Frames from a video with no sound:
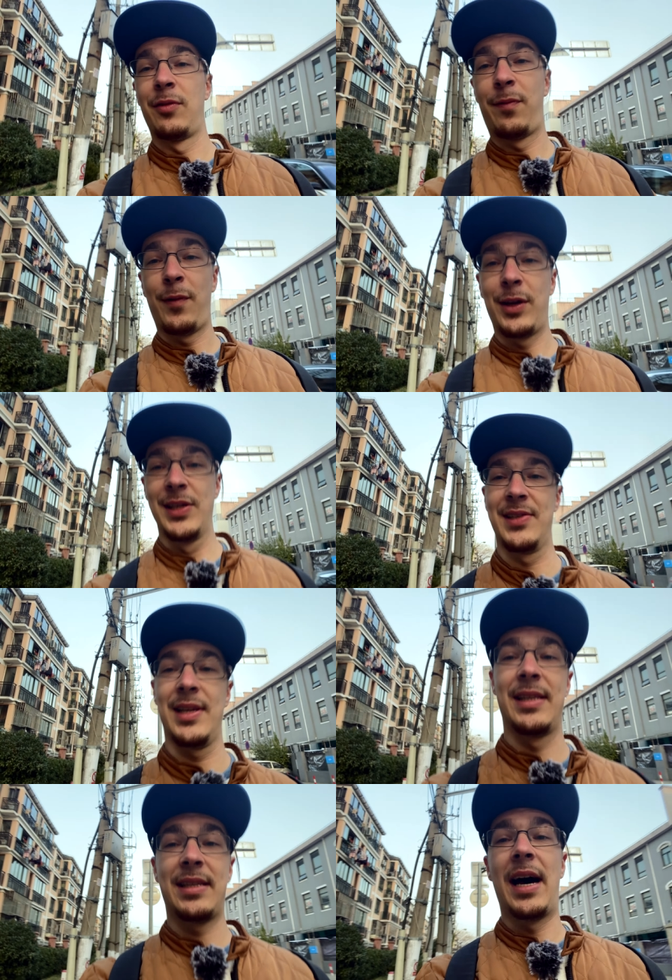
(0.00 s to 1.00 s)
first
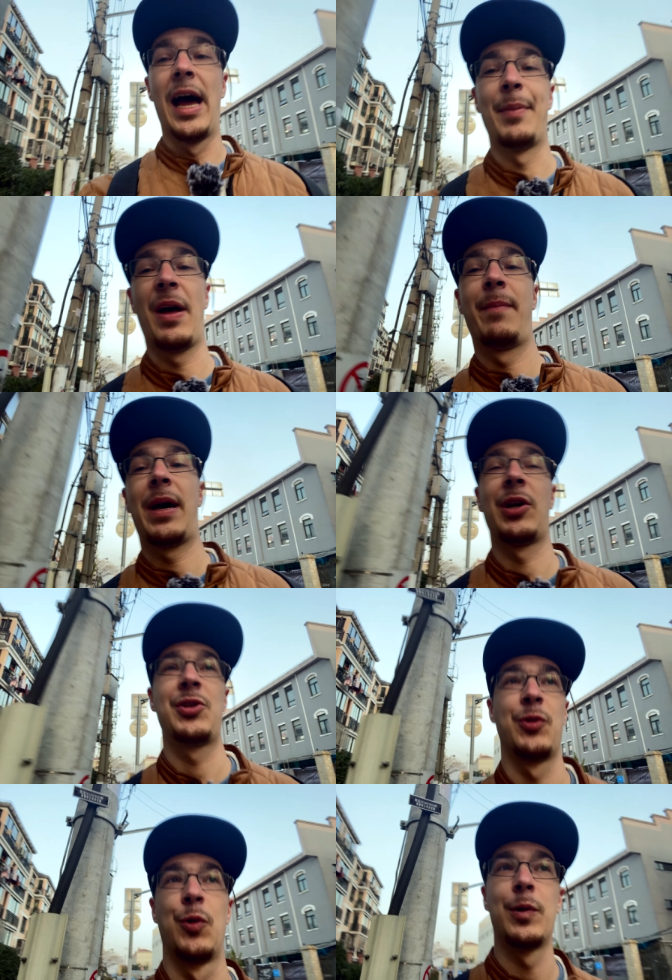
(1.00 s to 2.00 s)
time I managed
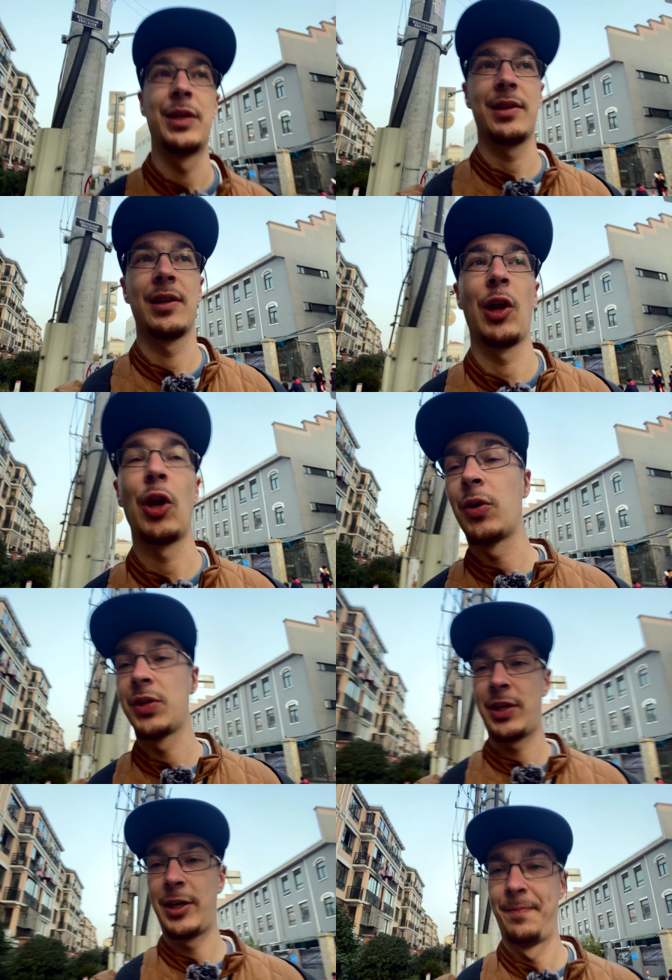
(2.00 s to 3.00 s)
to quit long term,